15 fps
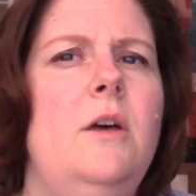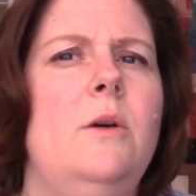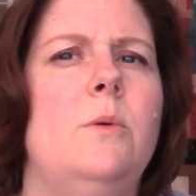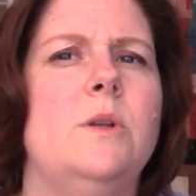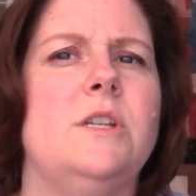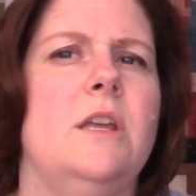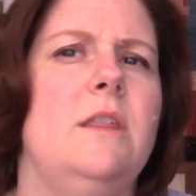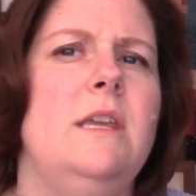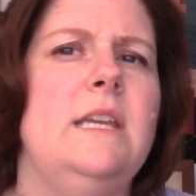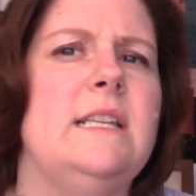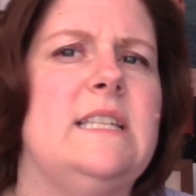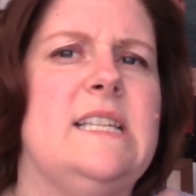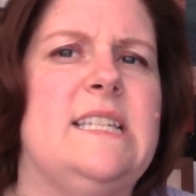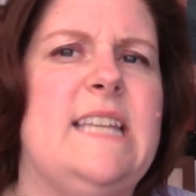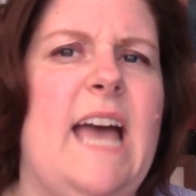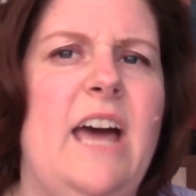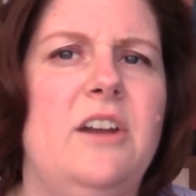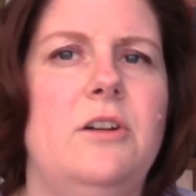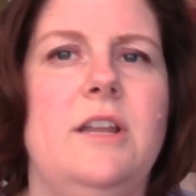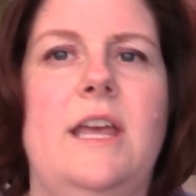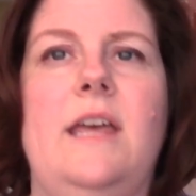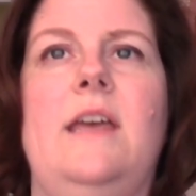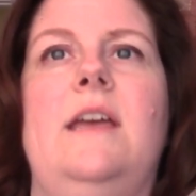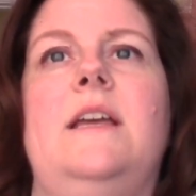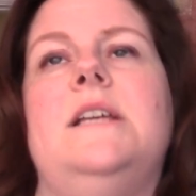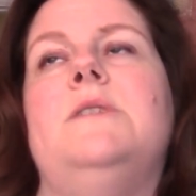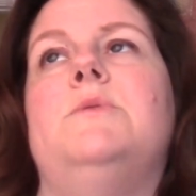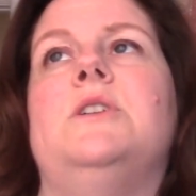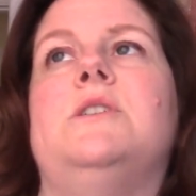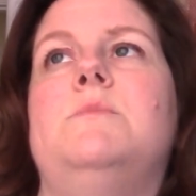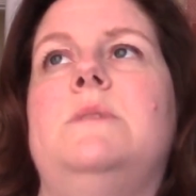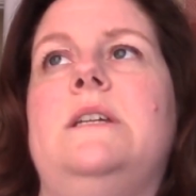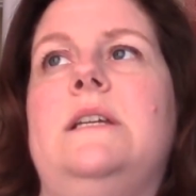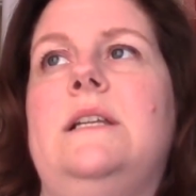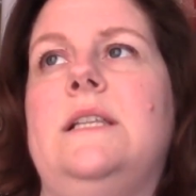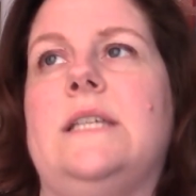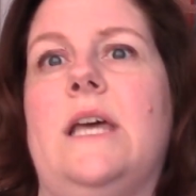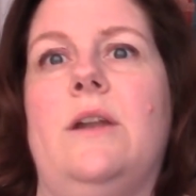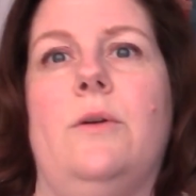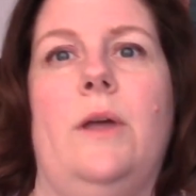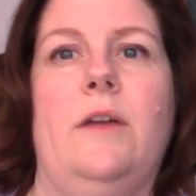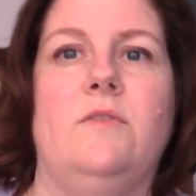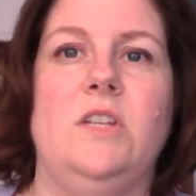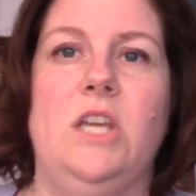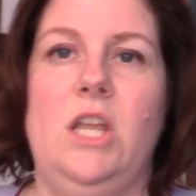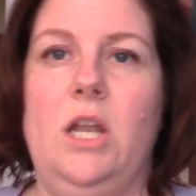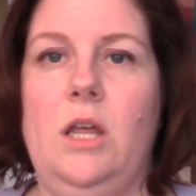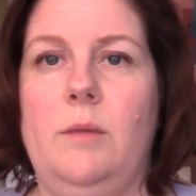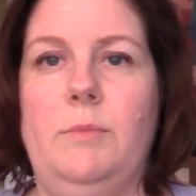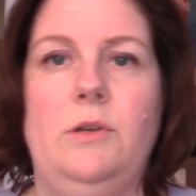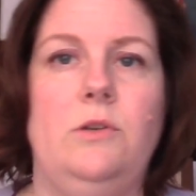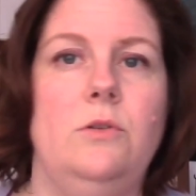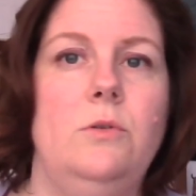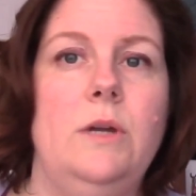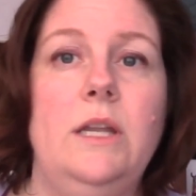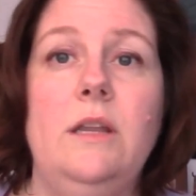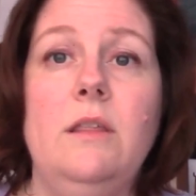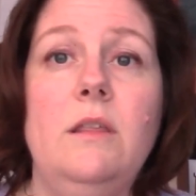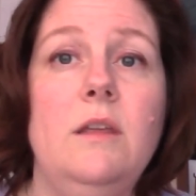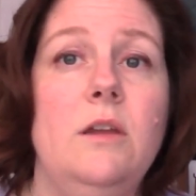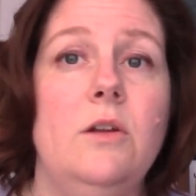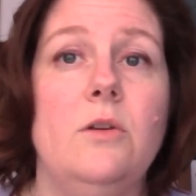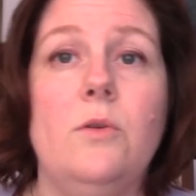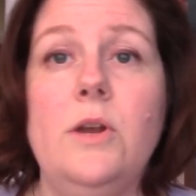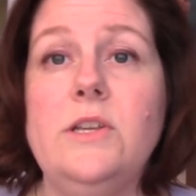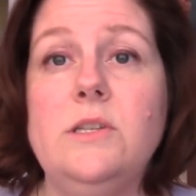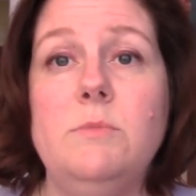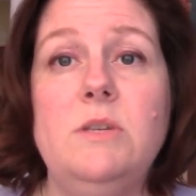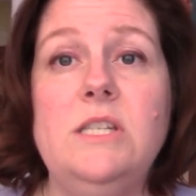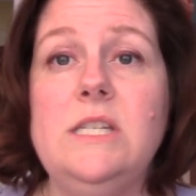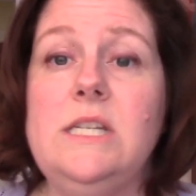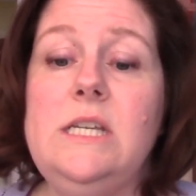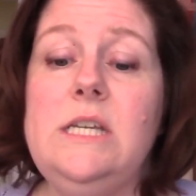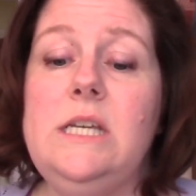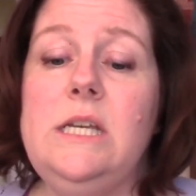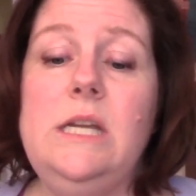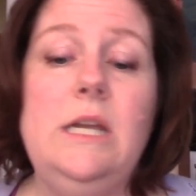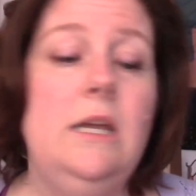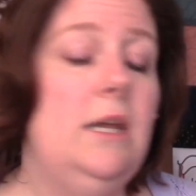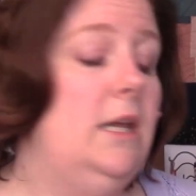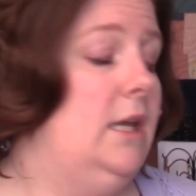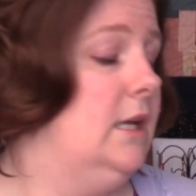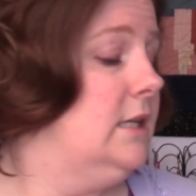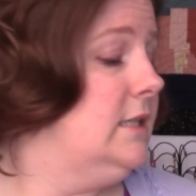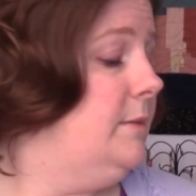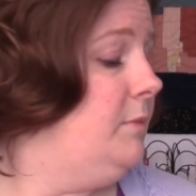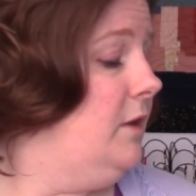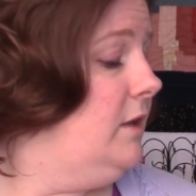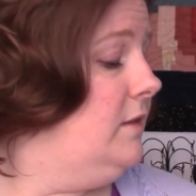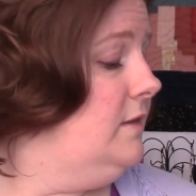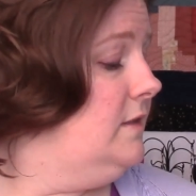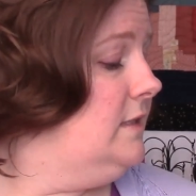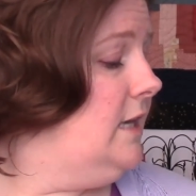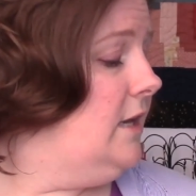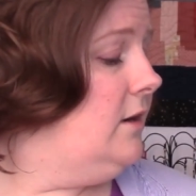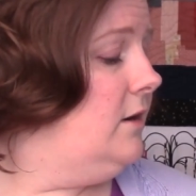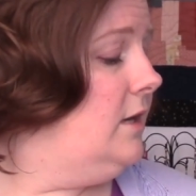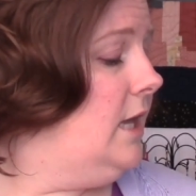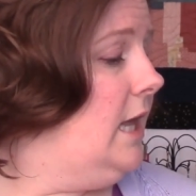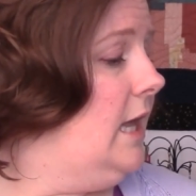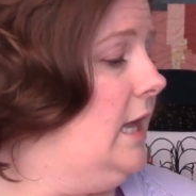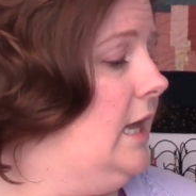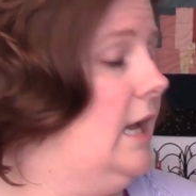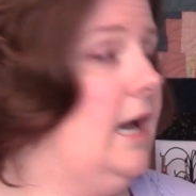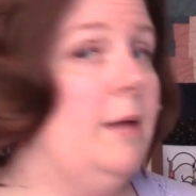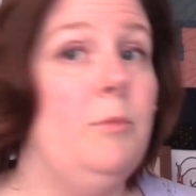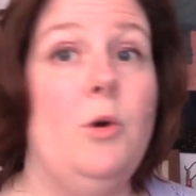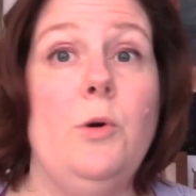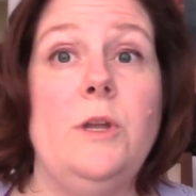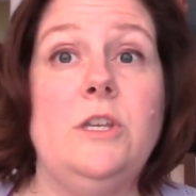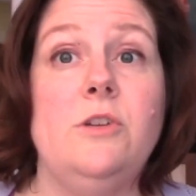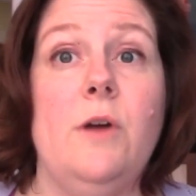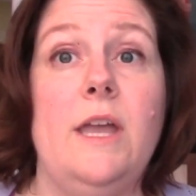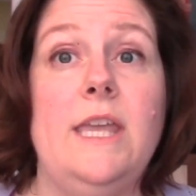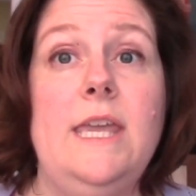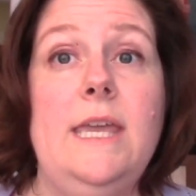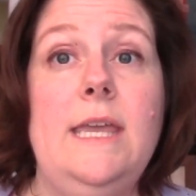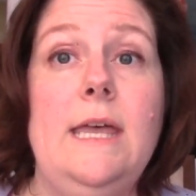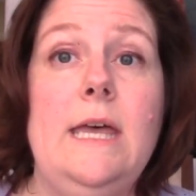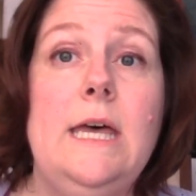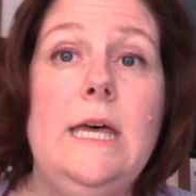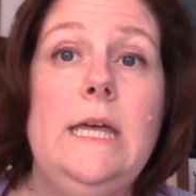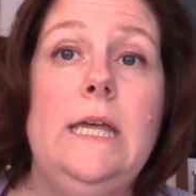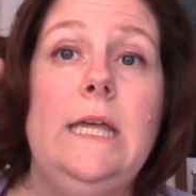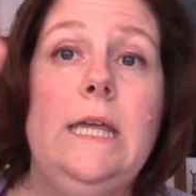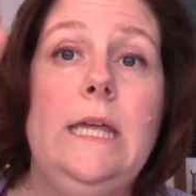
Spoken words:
which I think is a Saturday, which means I don't have to get up and do anything crazy busy, except like this Saturday, I'm going to IKEA.